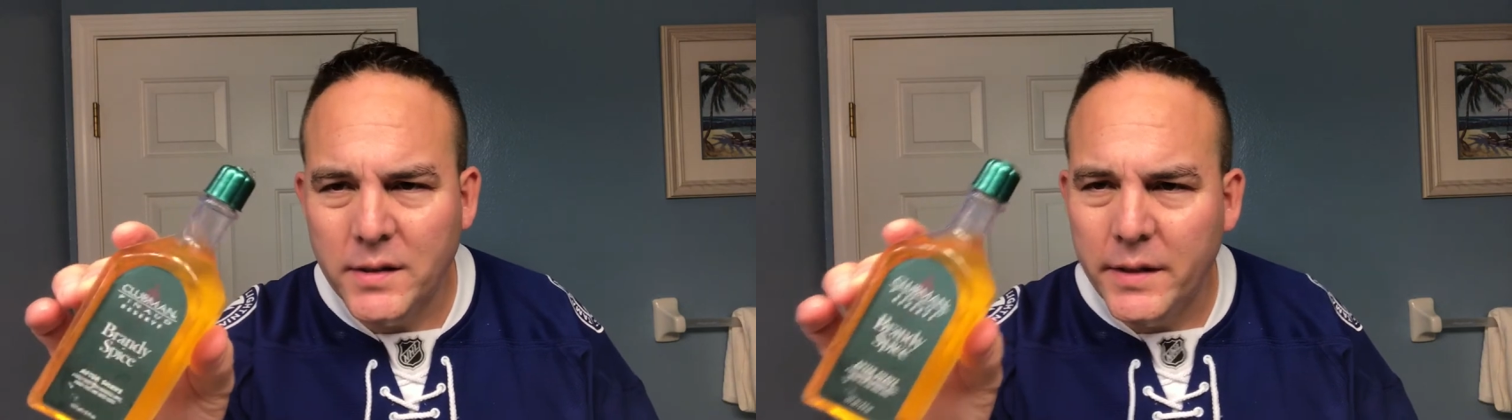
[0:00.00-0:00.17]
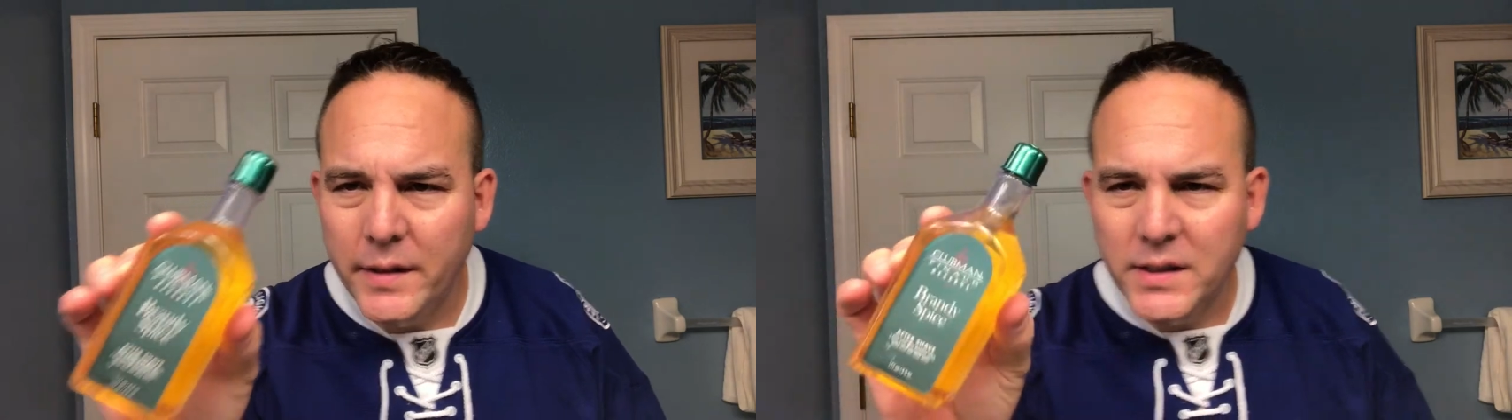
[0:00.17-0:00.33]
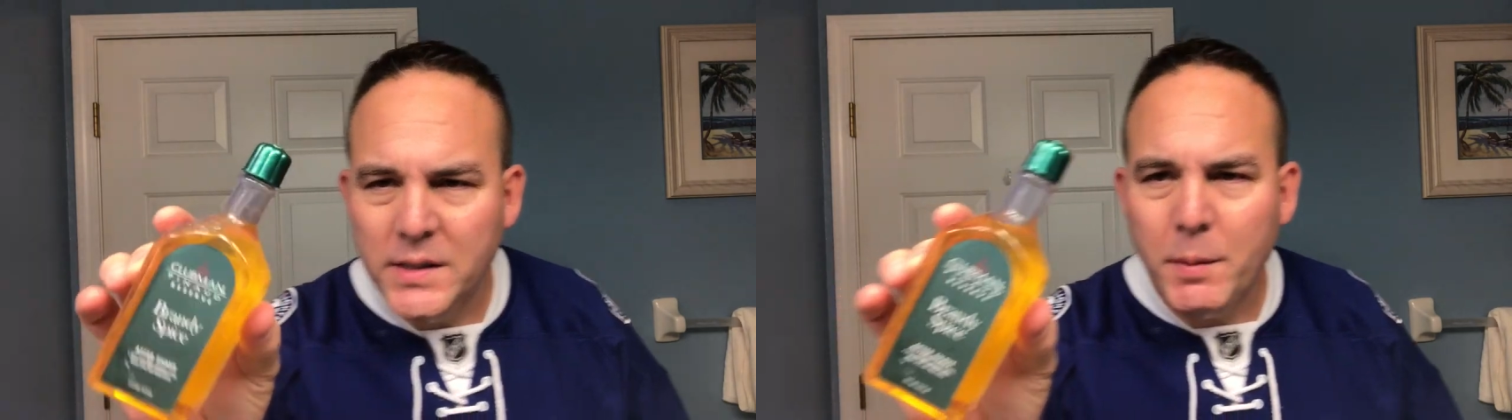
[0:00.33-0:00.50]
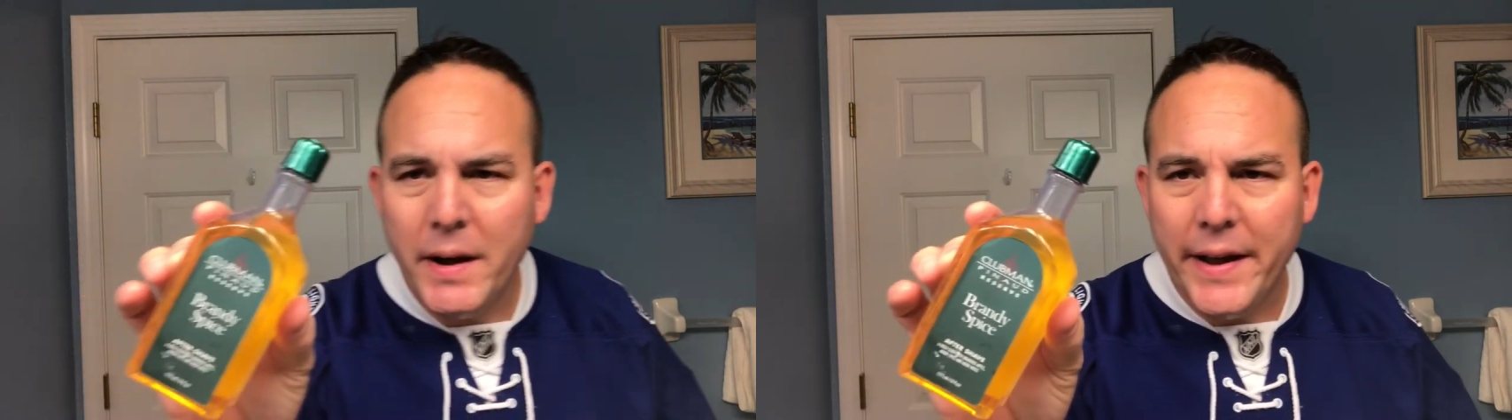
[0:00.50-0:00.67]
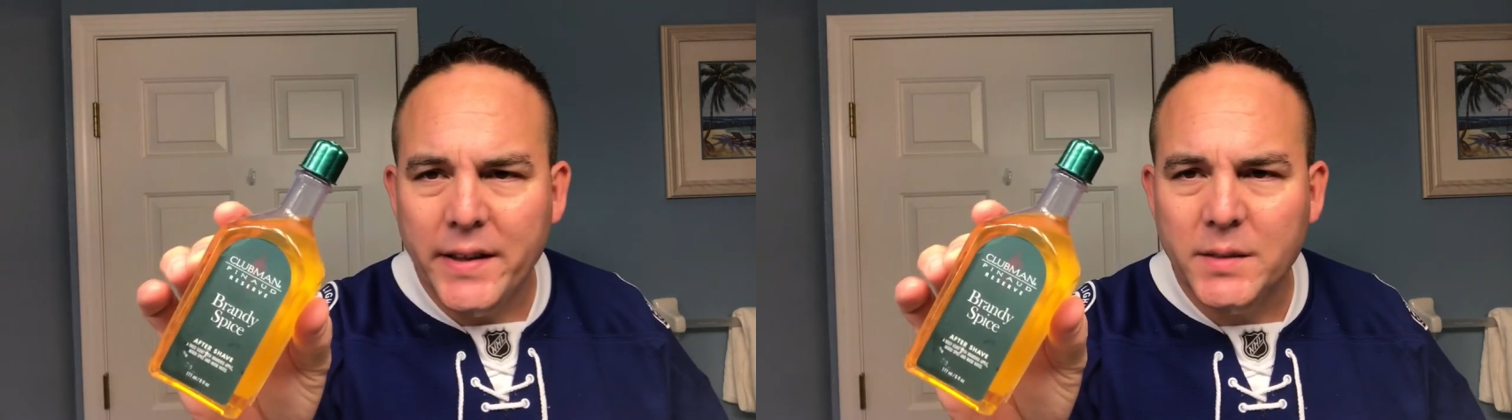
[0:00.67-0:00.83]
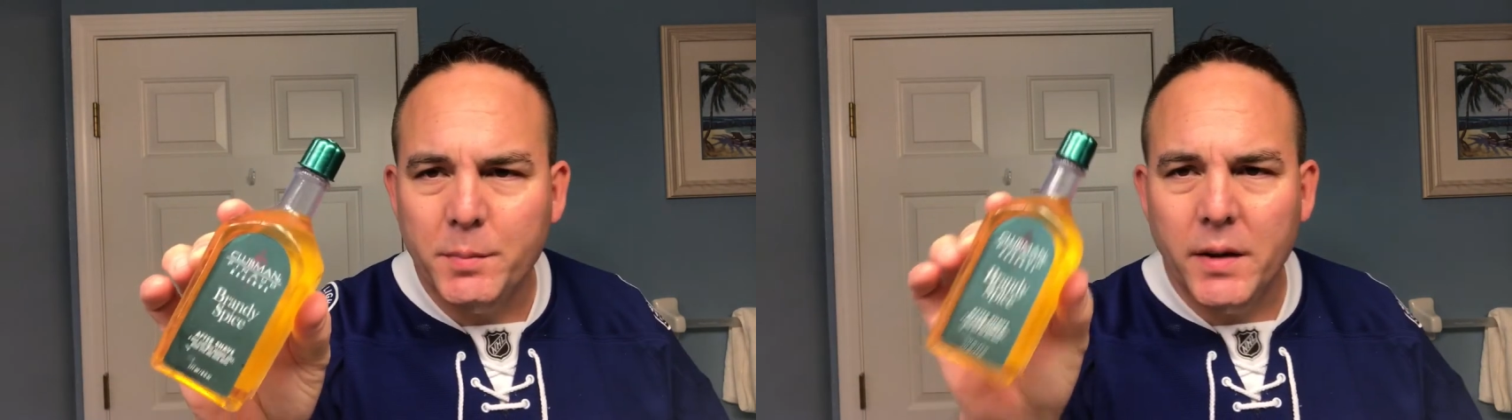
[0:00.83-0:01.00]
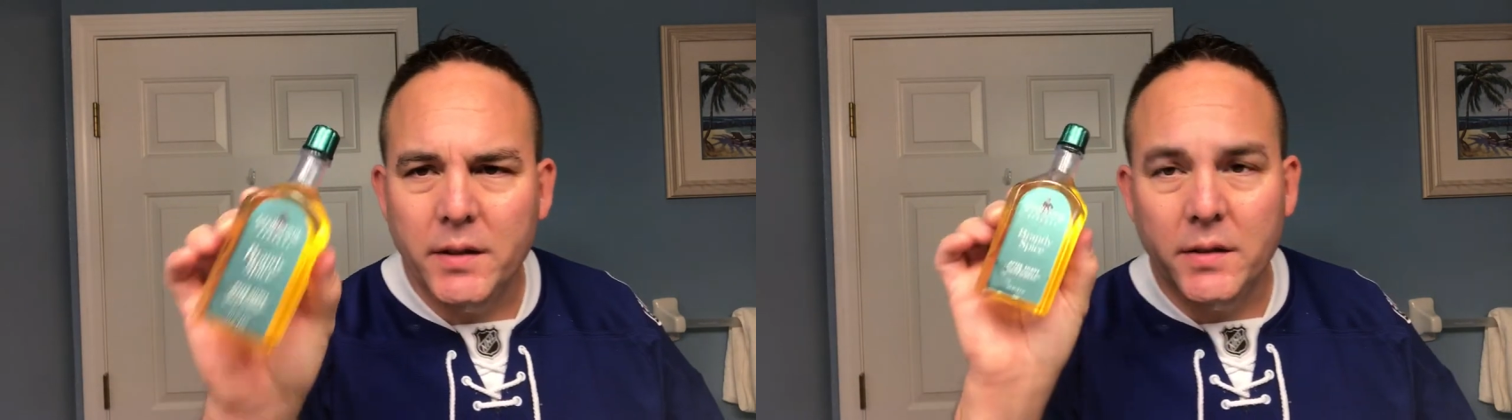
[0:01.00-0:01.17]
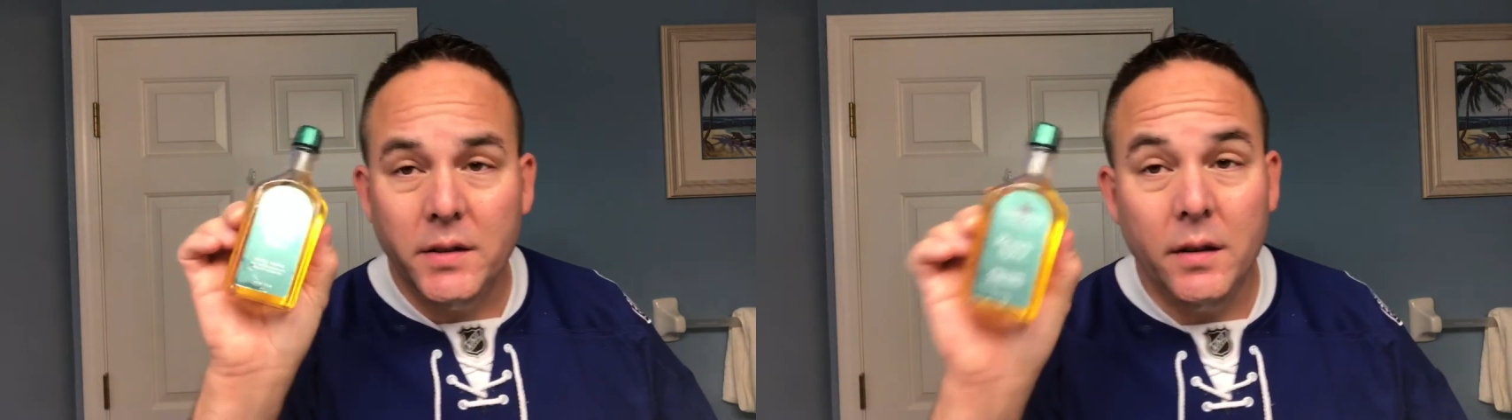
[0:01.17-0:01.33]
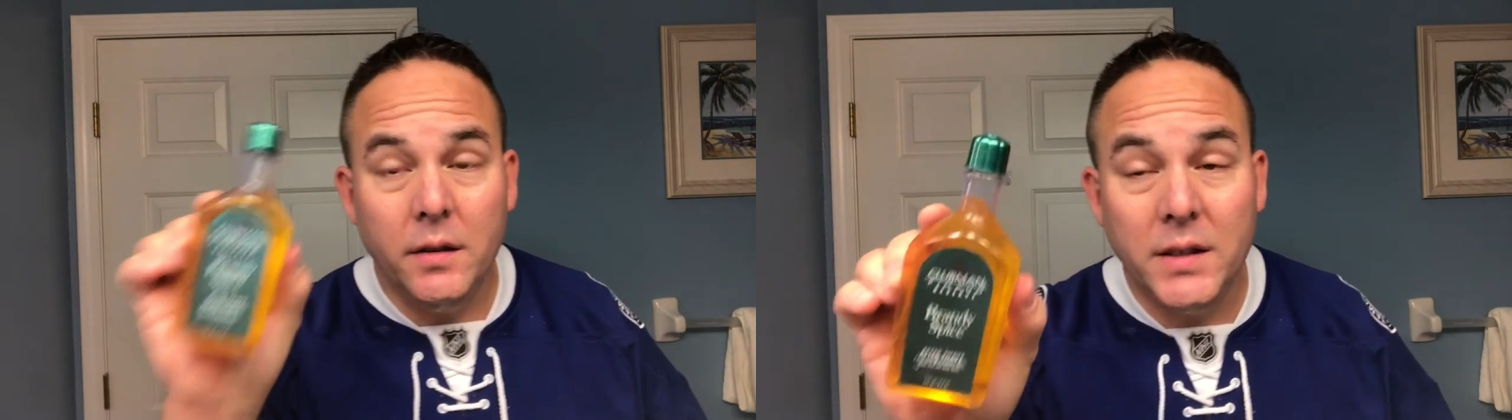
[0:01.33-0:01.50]
than spice, but
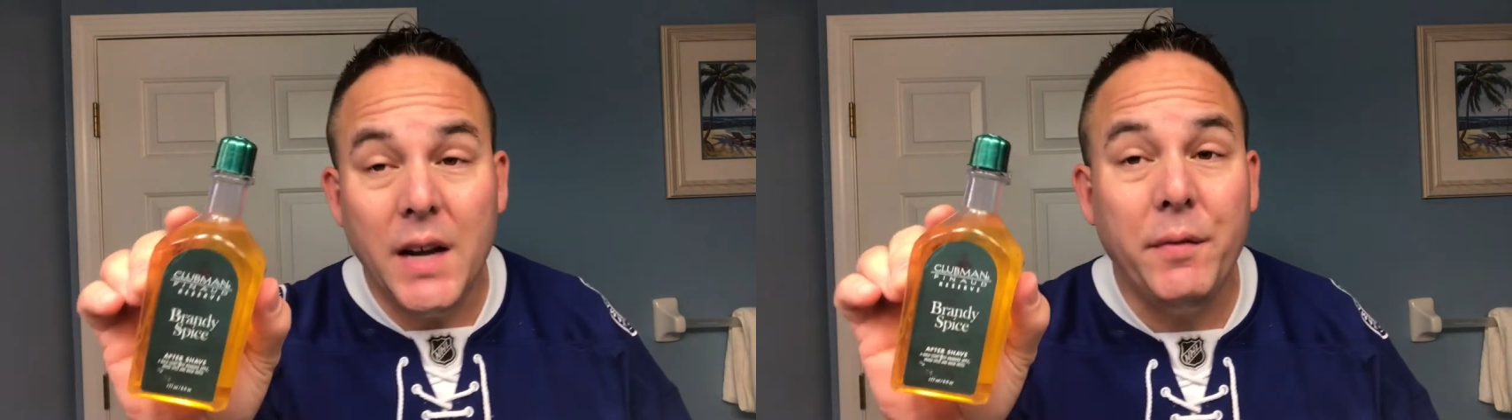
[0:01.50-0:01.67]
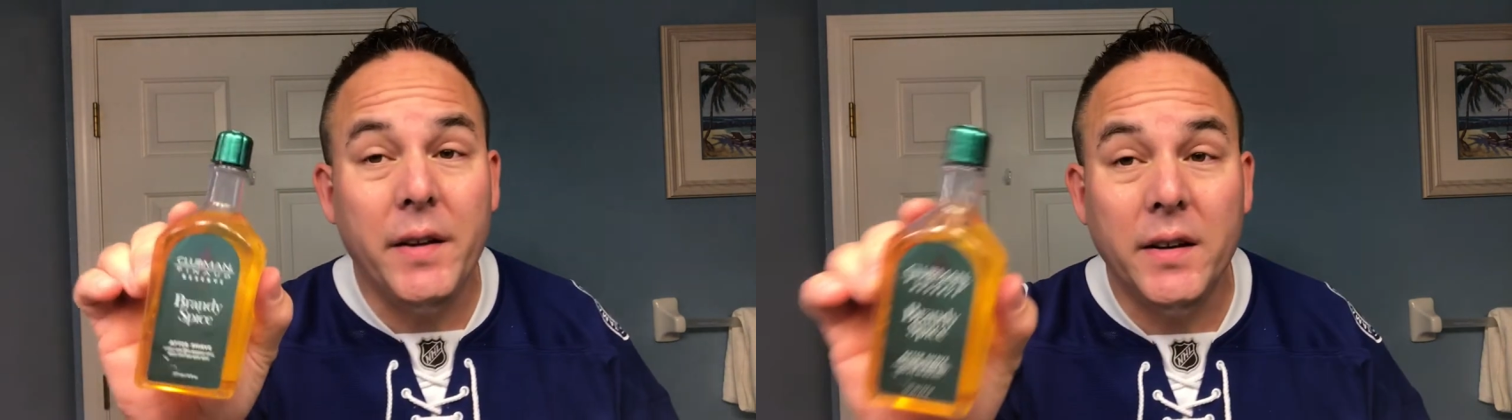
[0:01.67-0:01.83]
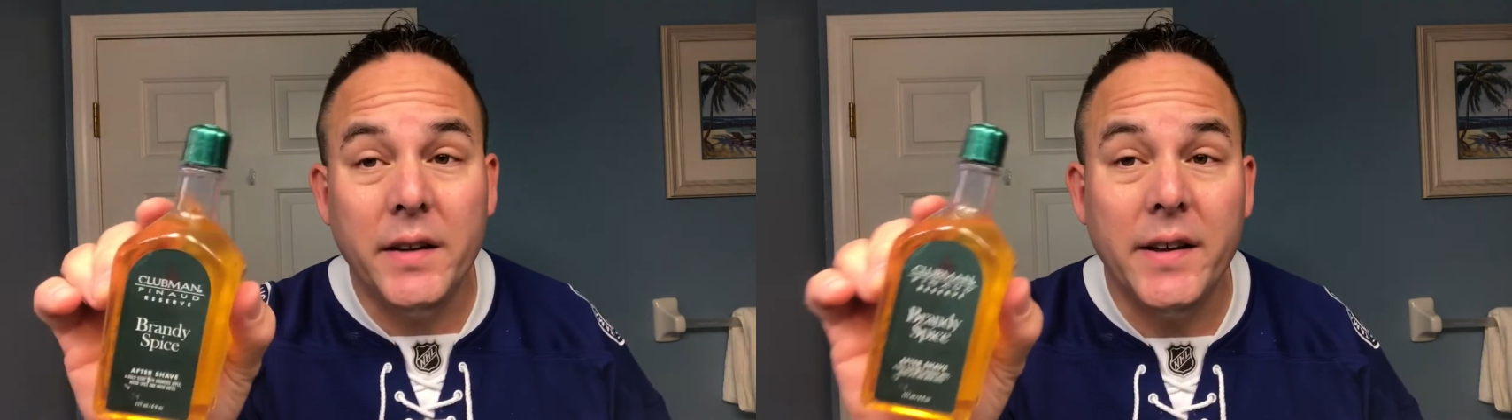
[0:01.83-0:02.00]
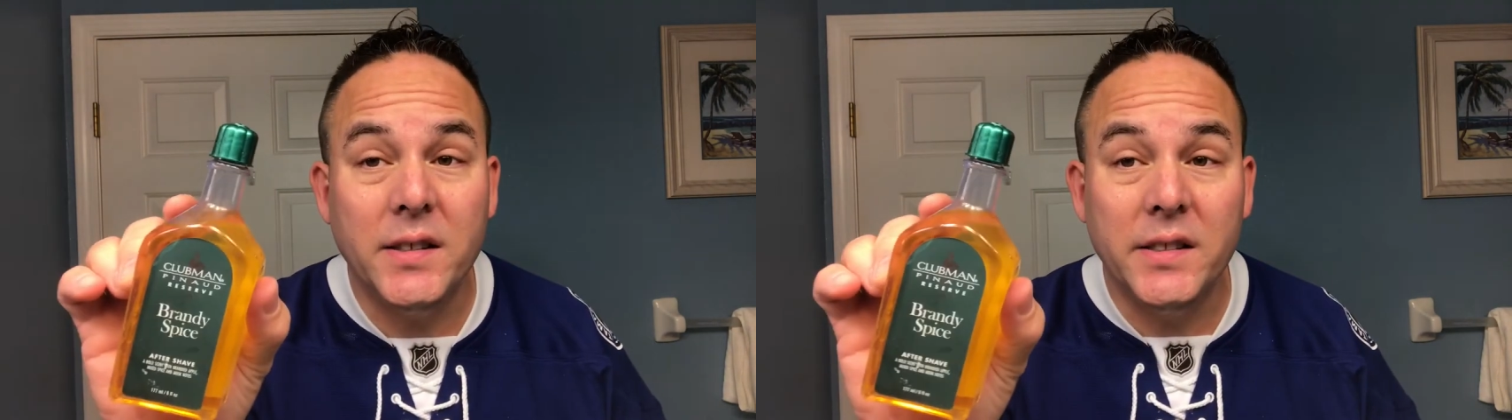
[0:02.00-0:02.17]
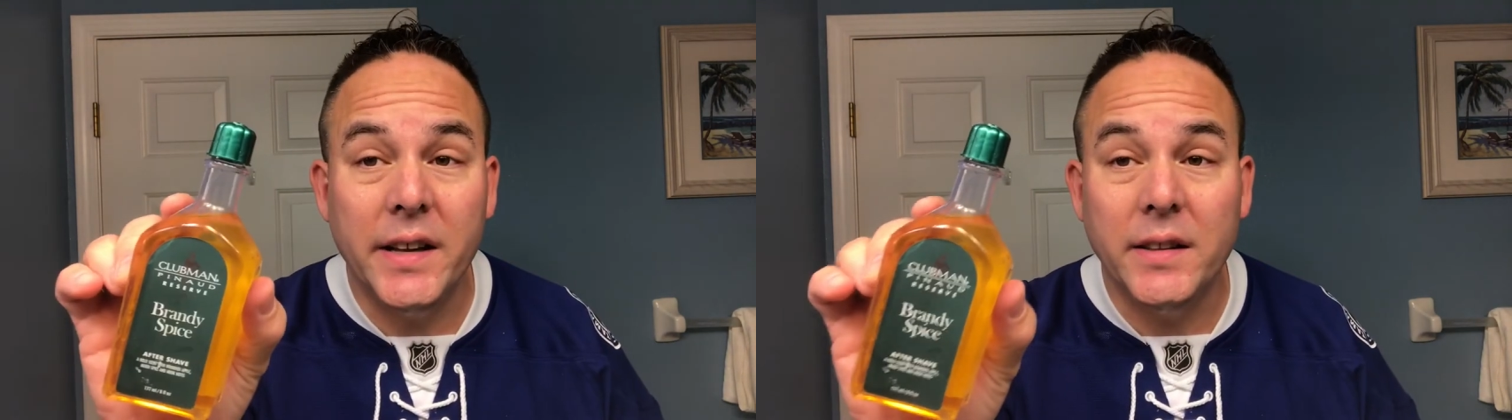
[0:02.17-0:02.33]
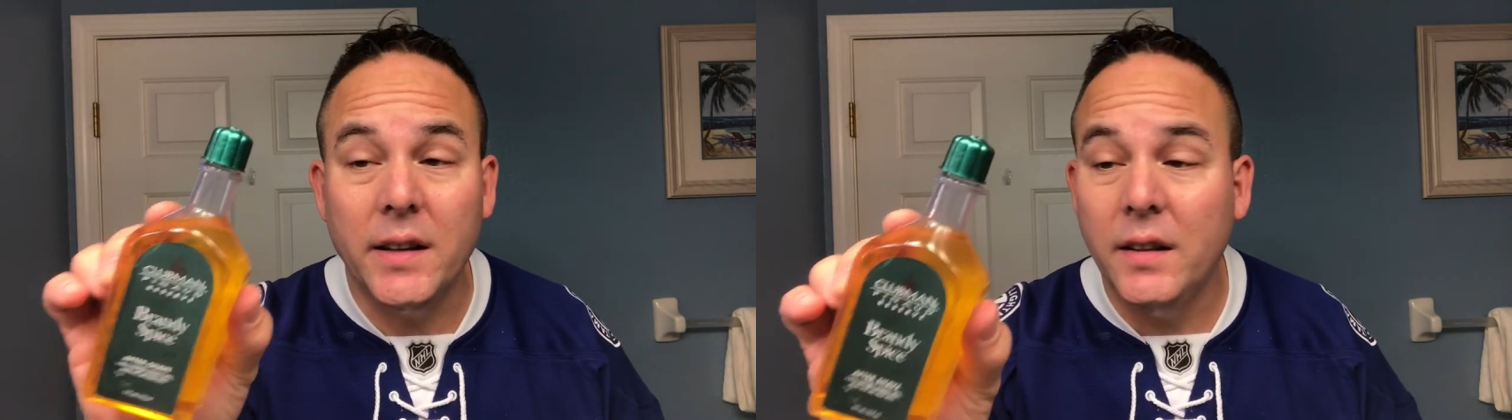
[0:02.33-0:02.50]
definitely a nice scent.